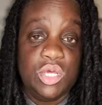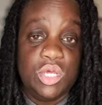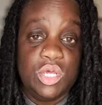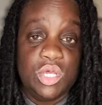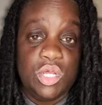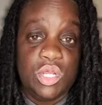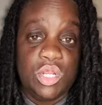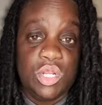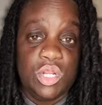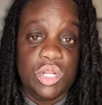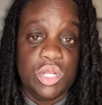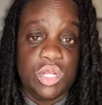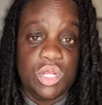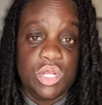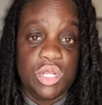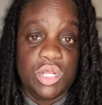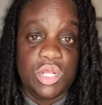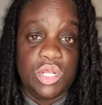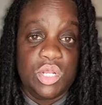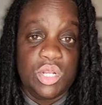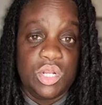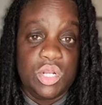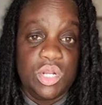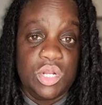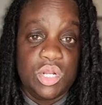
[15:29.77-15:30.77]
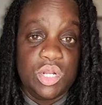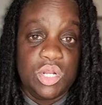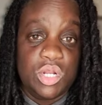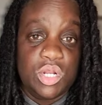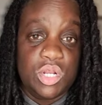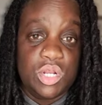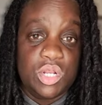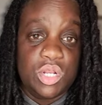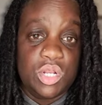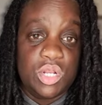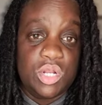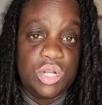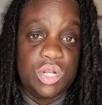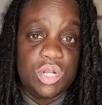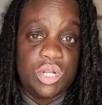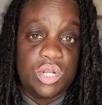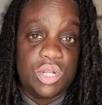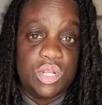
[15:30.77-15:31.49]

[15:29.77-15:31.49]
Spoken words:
Nobody speaks.